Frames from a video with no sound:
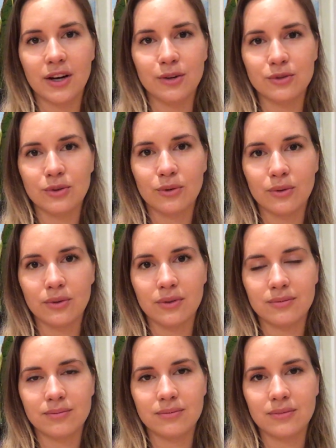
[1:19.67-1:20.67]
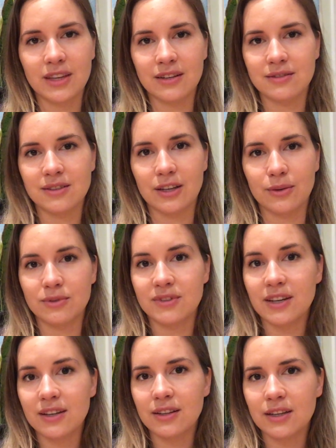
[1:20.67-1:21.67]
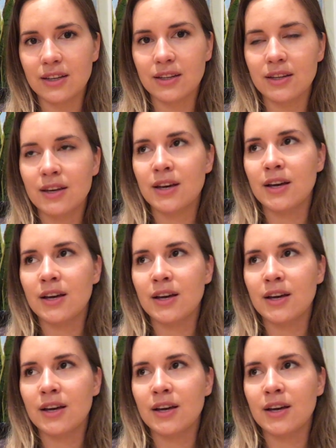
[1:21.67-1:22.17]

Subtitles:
household, things like recycling,